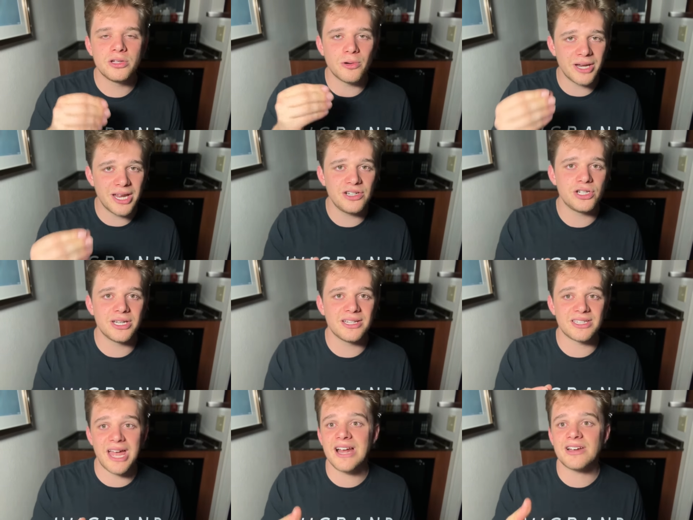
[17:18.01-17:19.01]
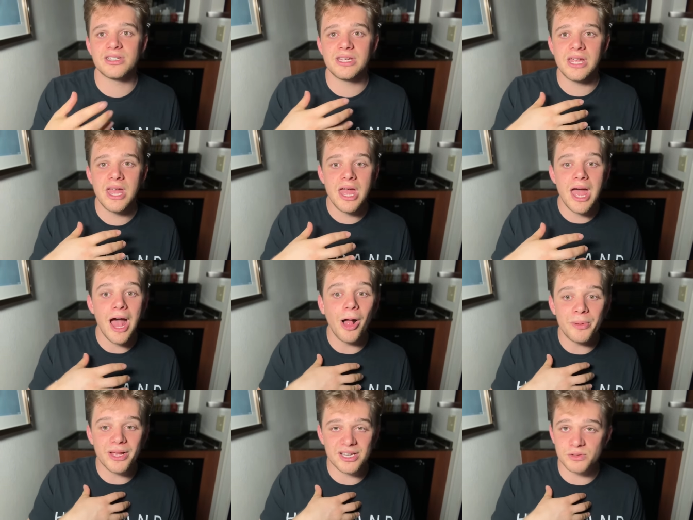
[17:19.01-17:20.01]
donation is actually
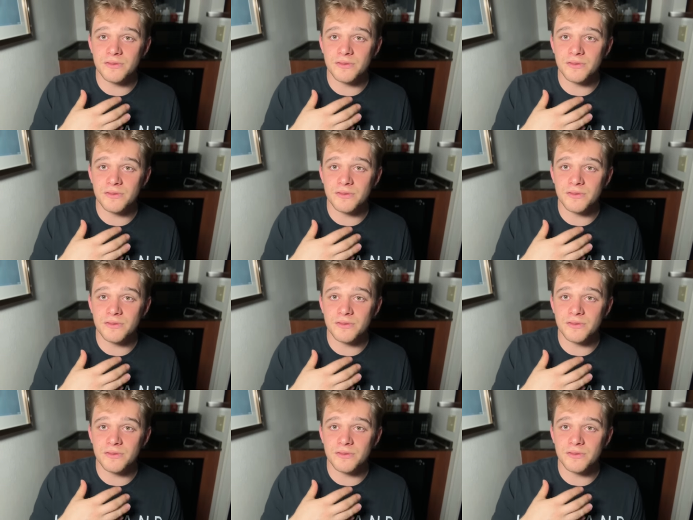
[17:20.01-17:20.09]
helping us.